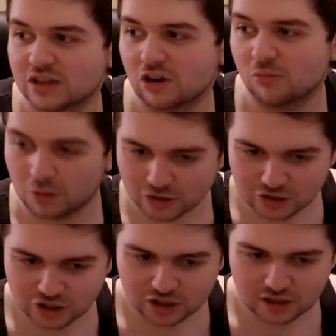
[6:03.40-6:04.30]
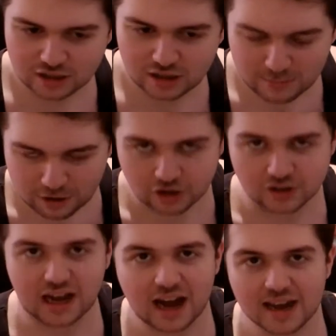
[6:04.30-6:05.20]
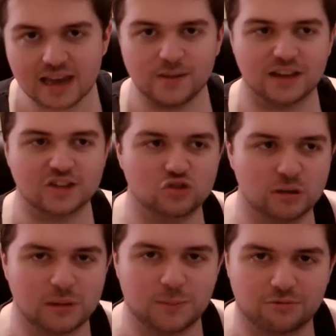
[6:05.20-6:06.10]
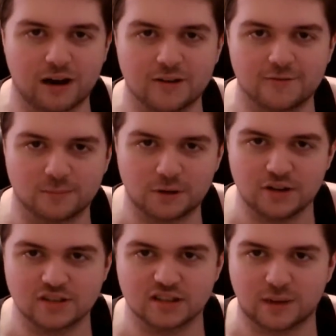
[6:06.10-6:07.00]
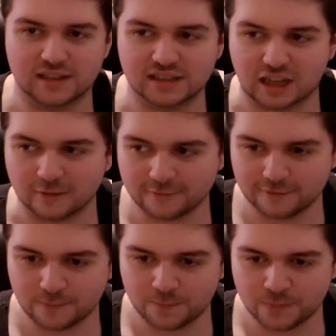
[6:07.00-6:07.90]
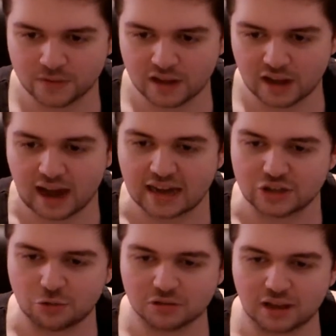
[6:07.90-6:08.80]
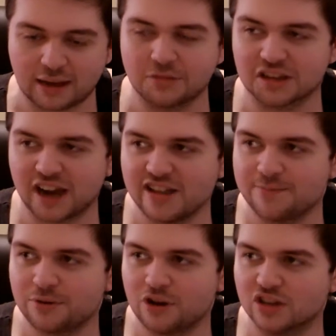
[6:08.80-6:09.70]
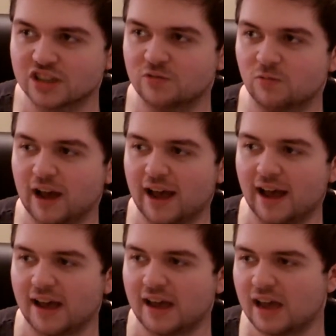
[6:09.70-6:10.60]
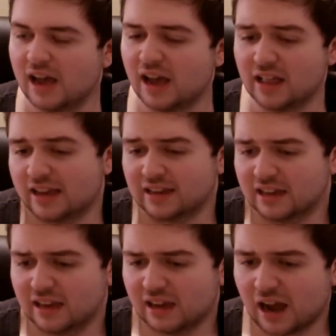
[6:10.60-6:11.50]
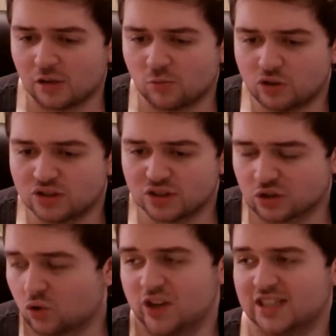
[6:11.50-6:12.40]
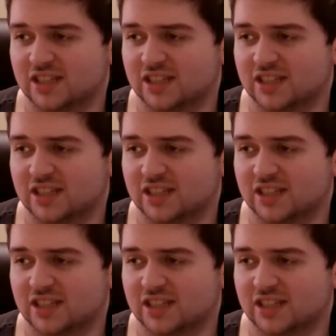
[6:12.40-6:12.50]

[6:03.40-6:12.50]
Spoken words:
much. Because I am an extremely prideful person myself. I'm the kind of person where, like, I'll want to quit